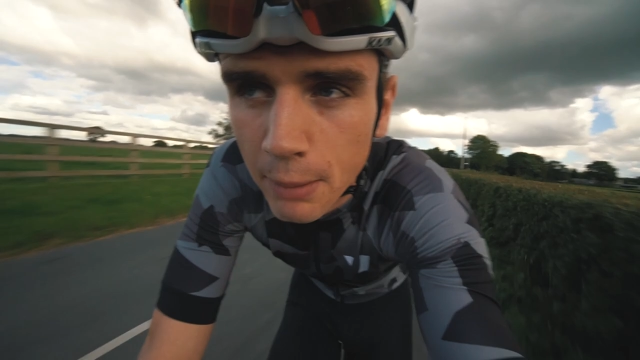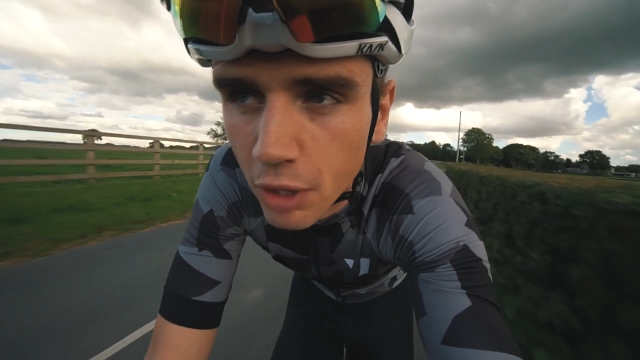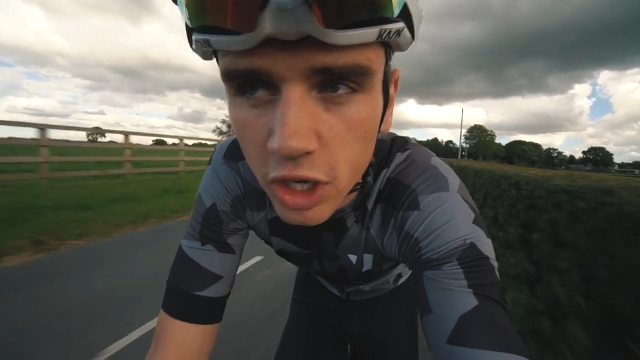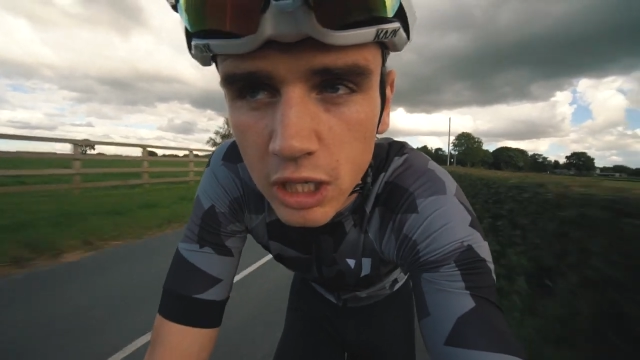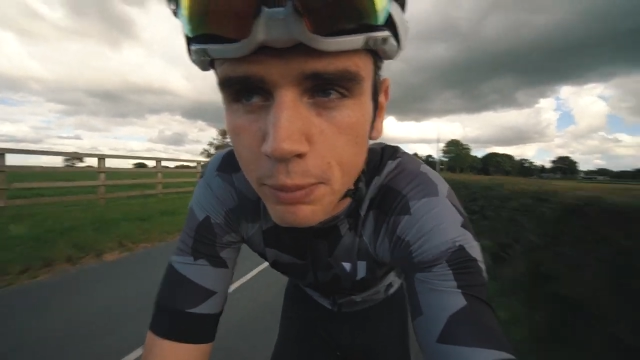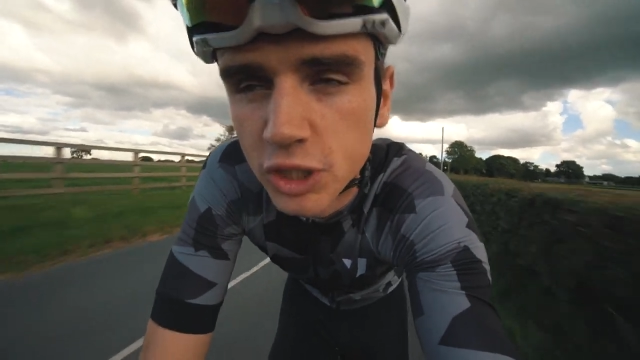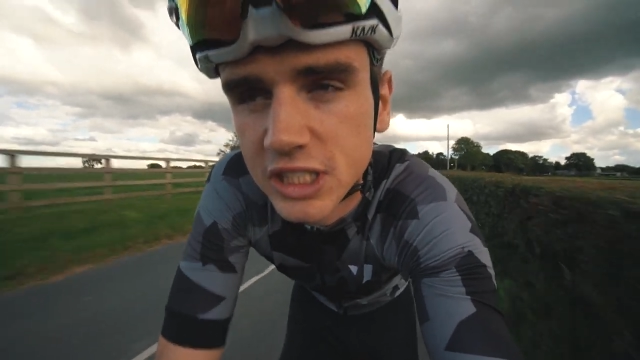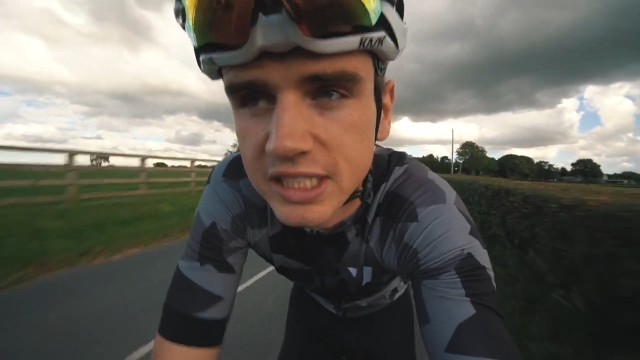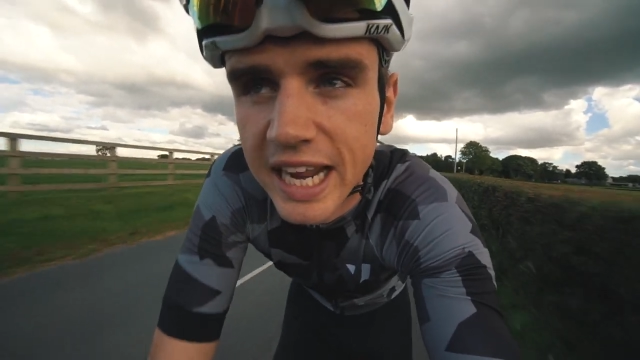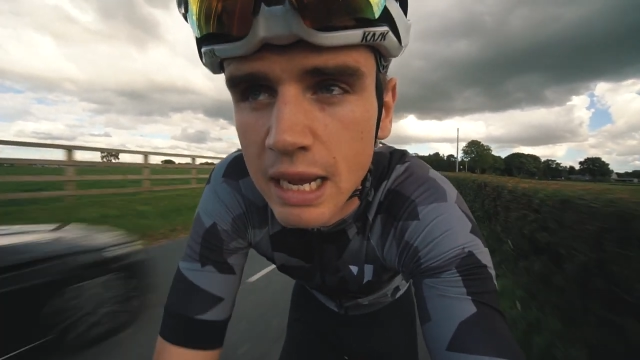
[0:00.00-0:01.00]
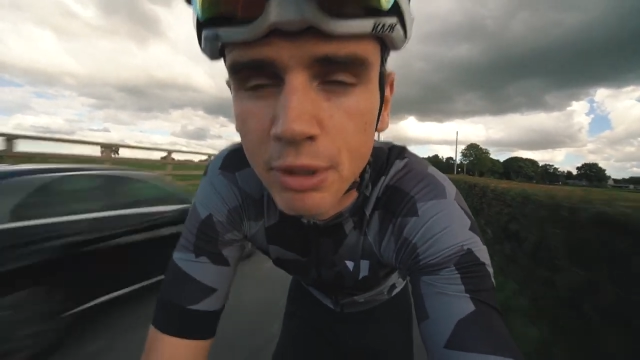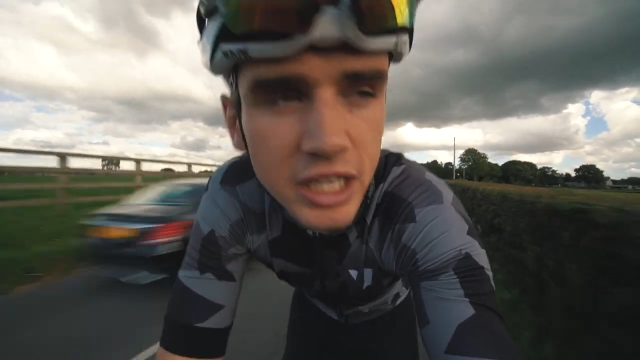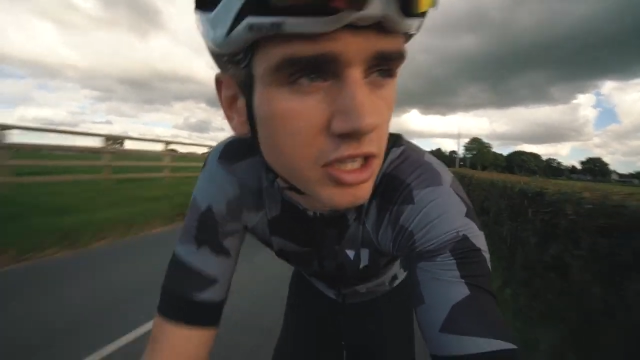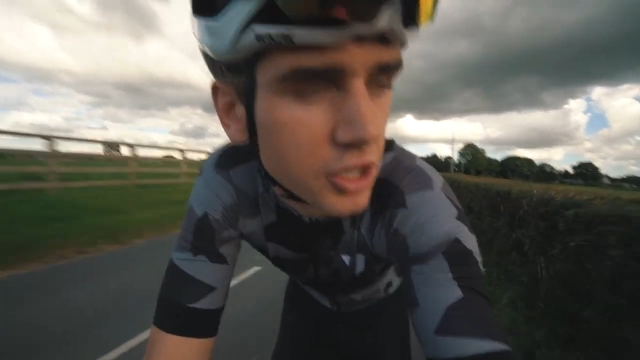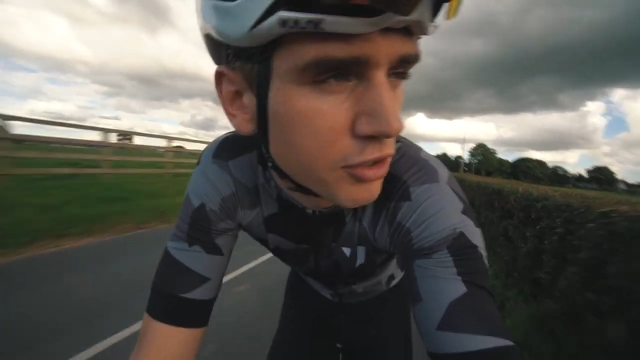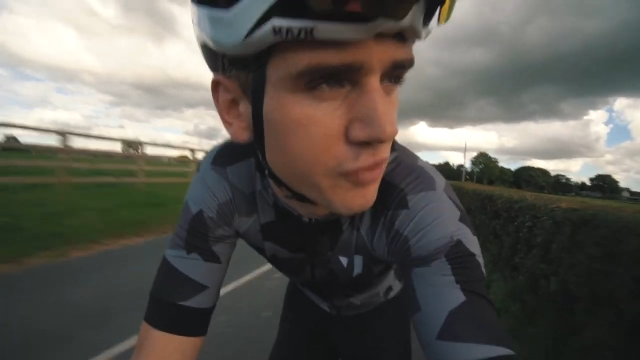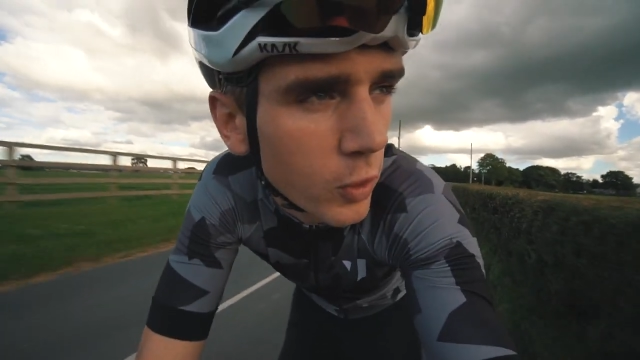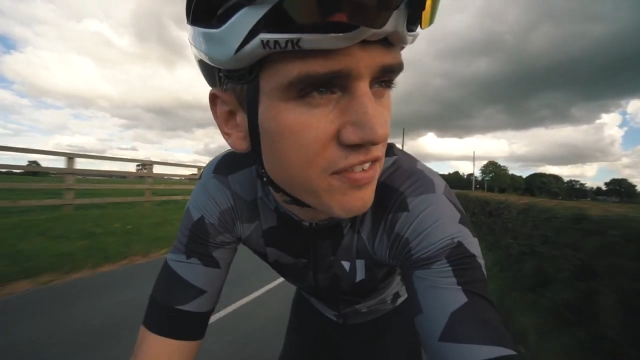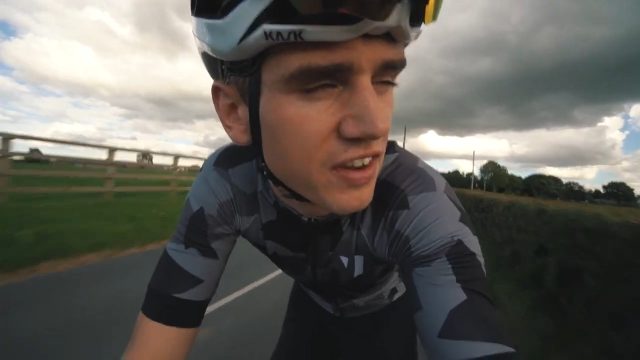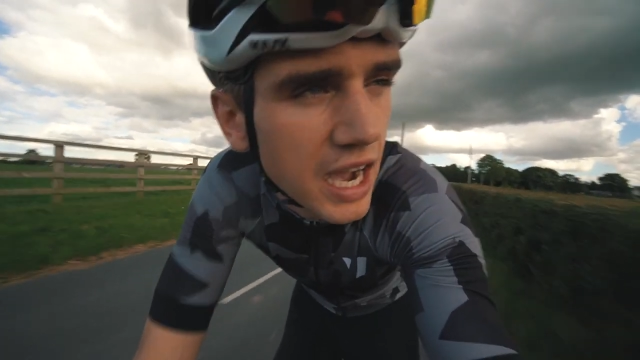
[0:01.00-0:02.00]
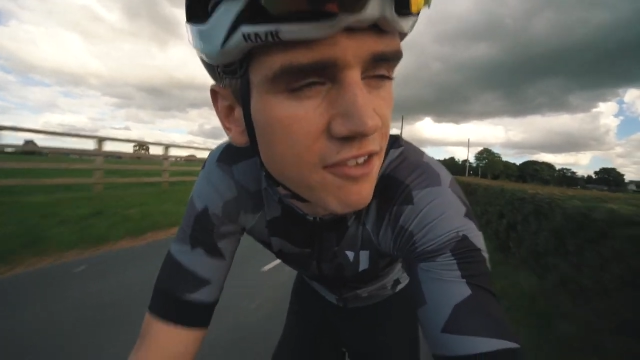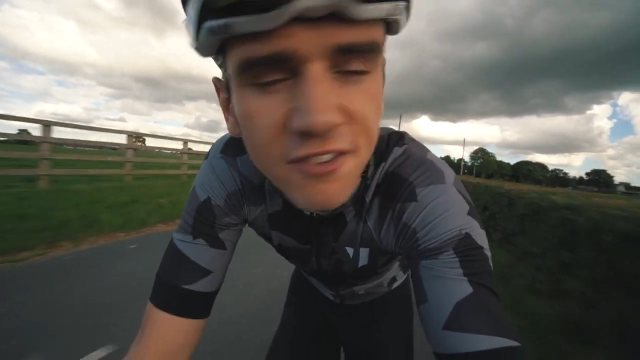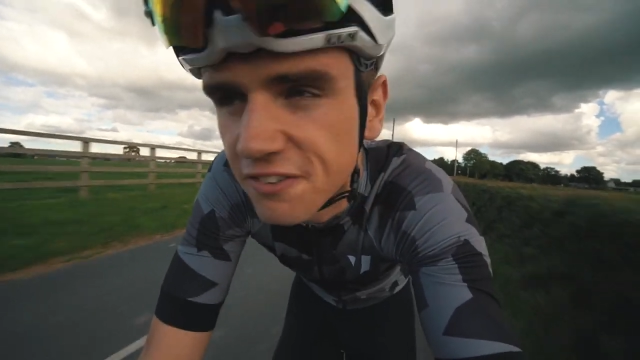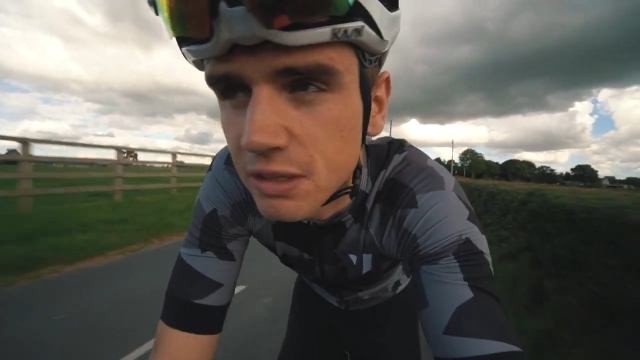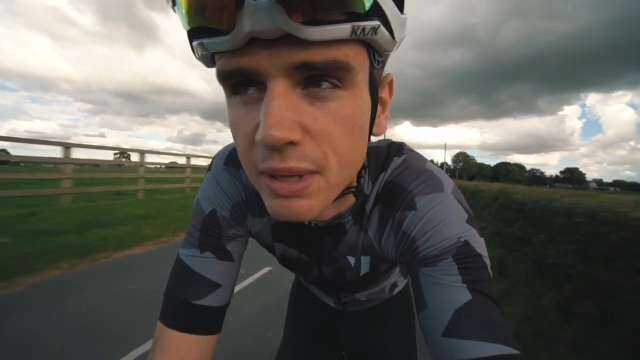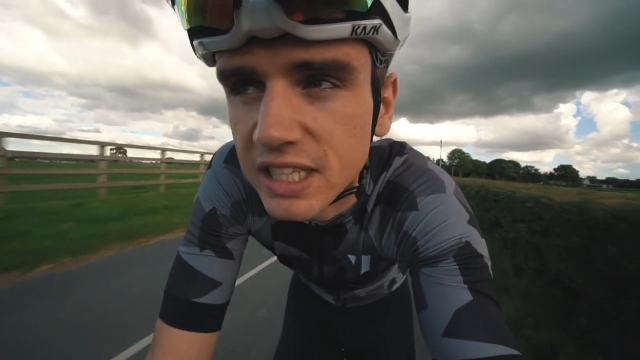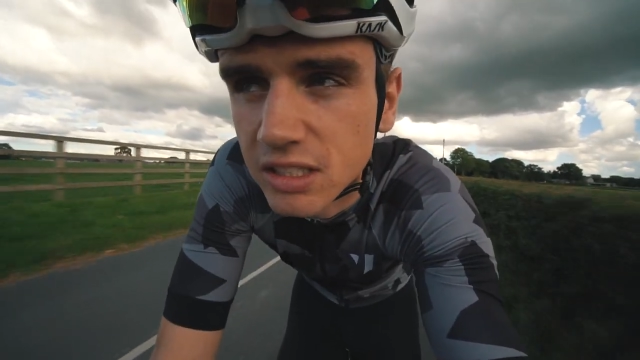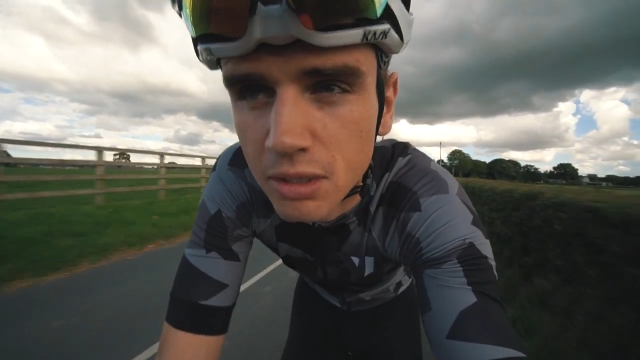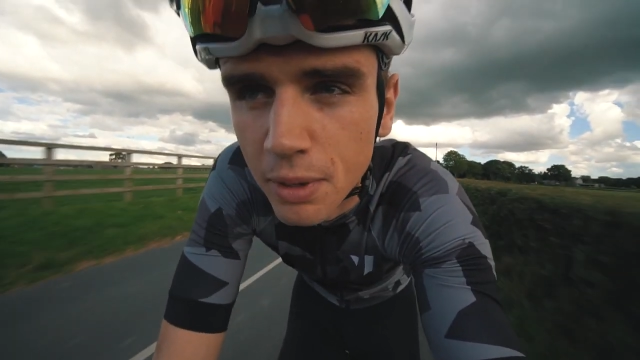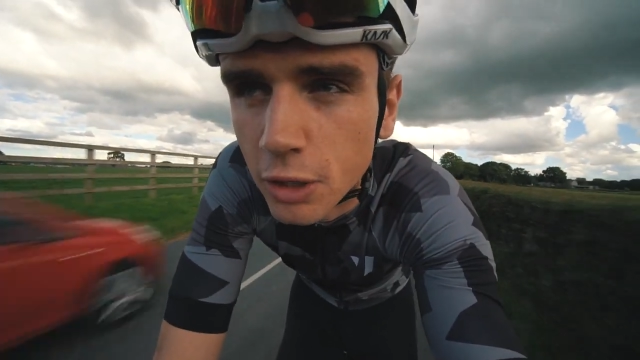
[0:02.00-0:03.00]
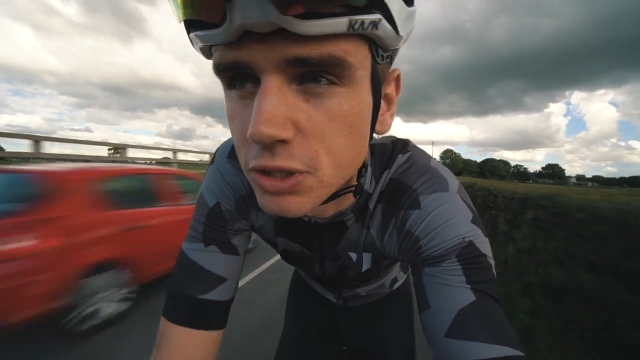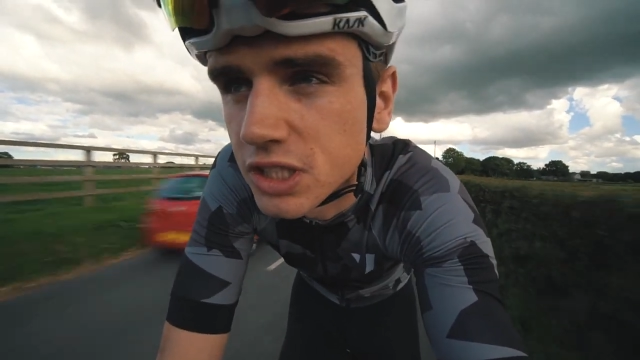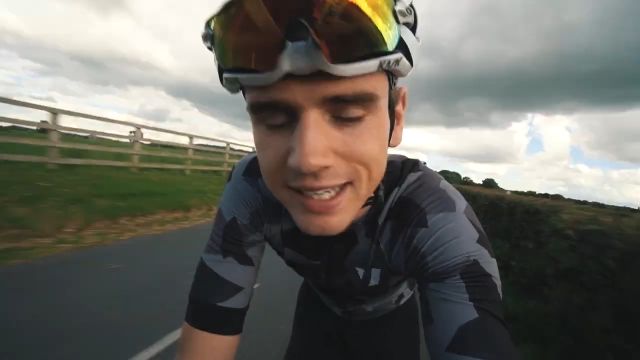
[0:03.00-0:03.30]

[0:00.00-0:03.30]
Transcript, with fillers: I'm not gonna push it today, I'm only gonna do forty-five, fifty minutes at the most.